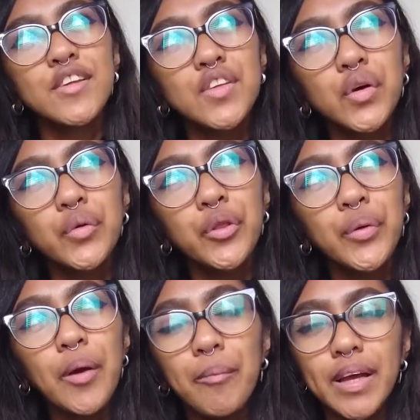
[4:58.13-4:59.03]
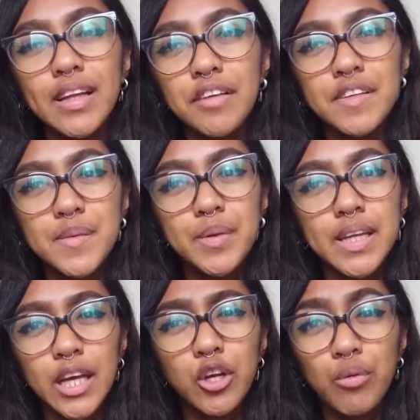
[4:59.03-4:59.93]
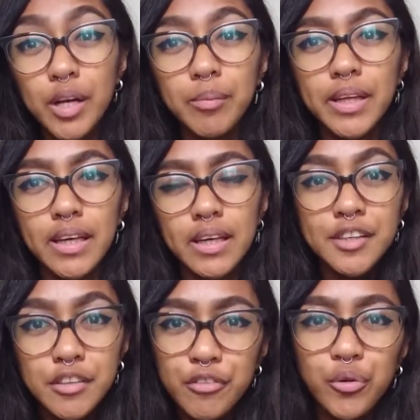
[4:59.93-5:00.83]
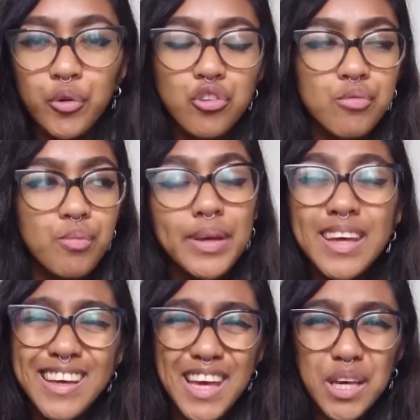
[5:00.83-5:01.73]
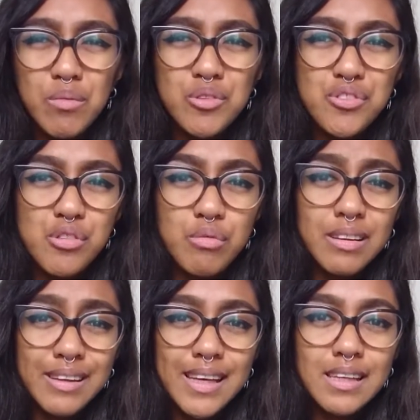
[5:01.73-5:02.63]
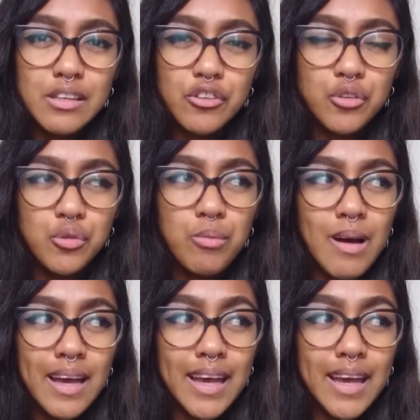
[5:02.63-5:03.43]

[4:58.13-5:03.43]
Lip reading: So throughout my life, it's been incredibly difficult being able to relate to my